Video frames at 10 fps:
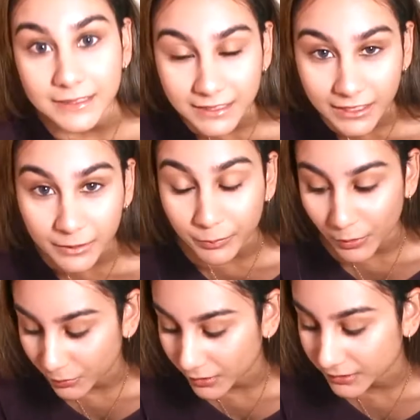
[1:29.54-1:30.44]
tip
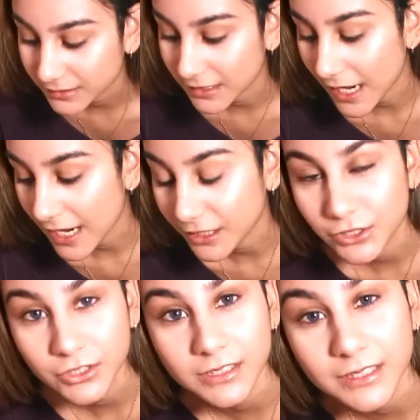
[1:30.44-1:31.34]
was to
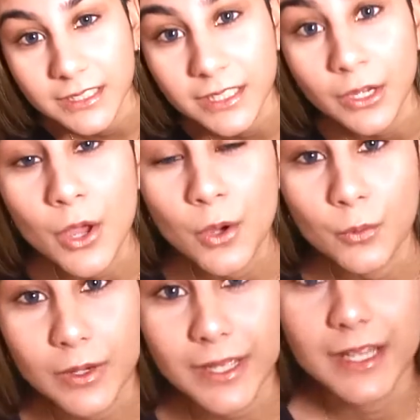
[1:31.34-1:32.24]
actually
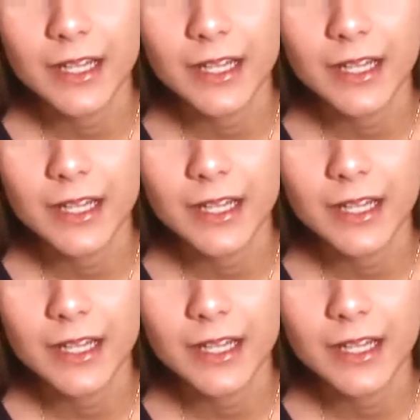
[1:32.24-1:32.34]
wear